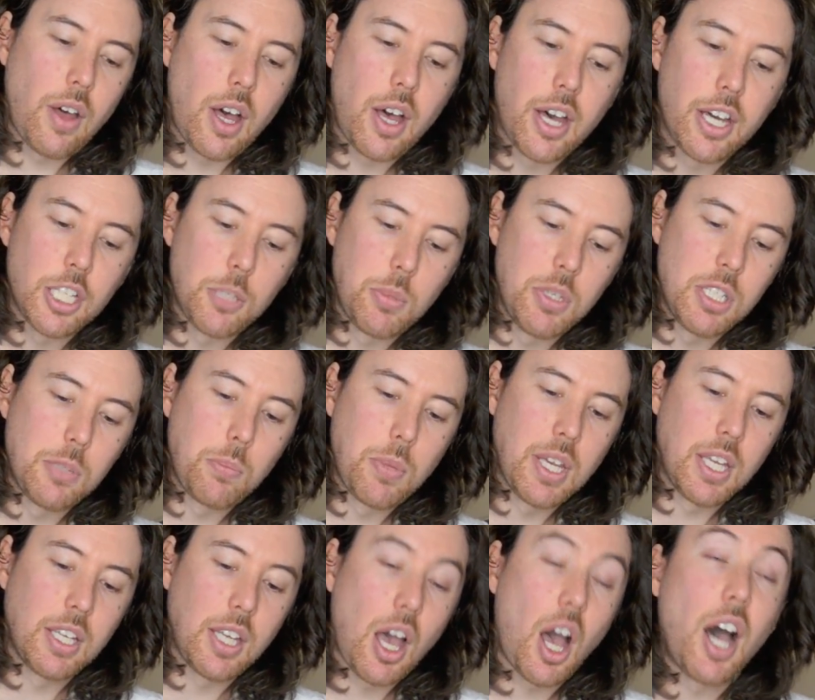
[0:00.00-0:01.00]

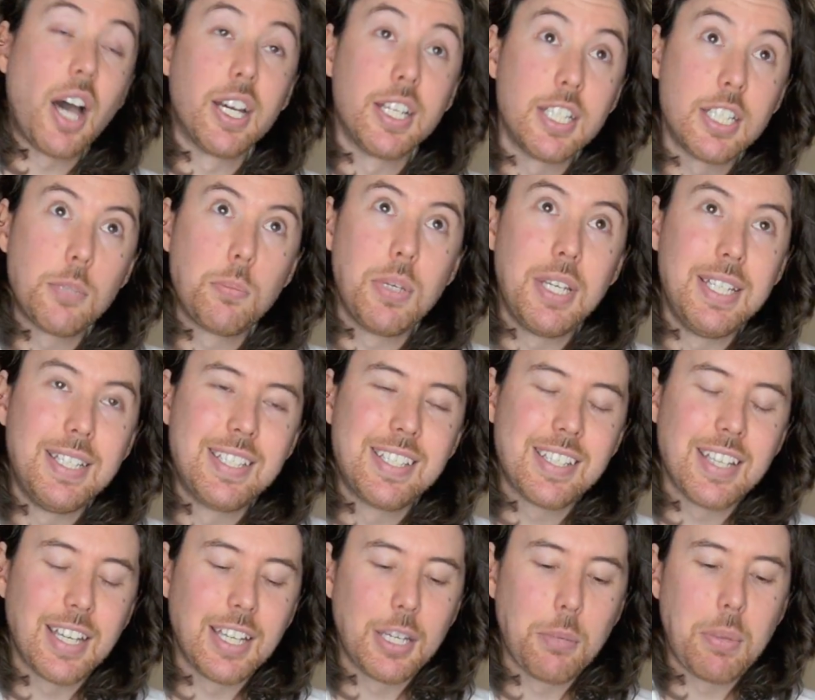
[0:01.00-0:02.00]
high-speed
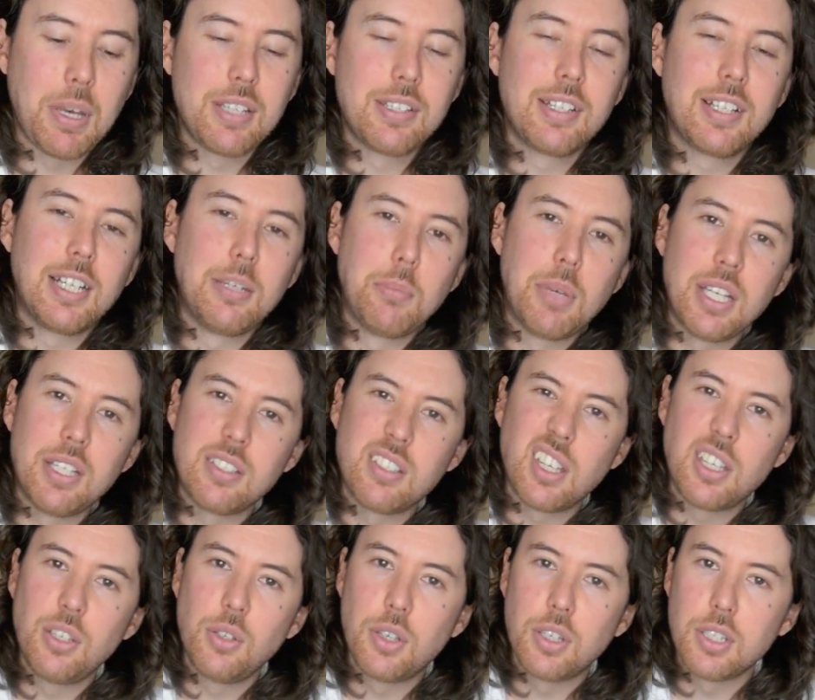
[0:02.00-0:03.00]
sync basically
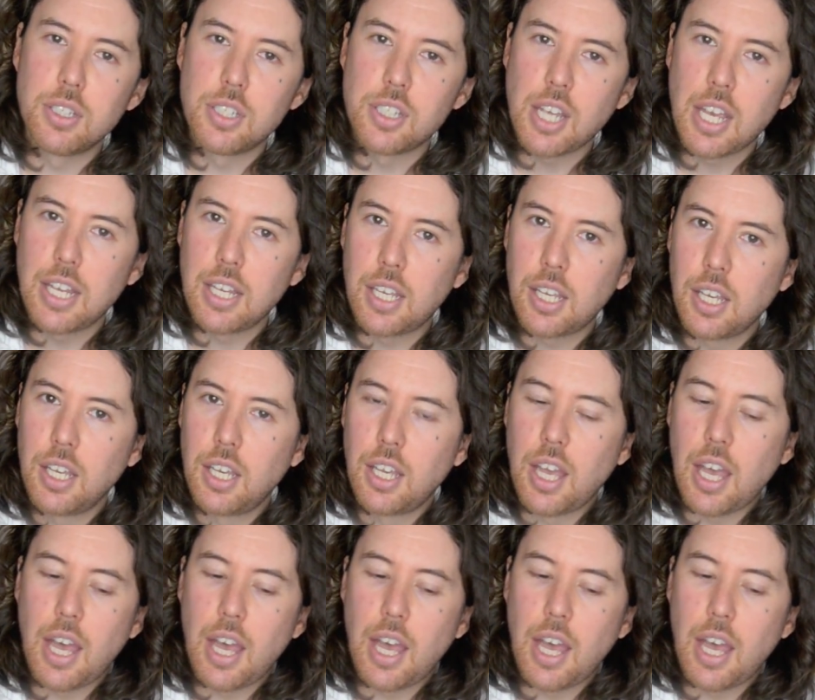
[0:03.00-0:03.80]
means that you can take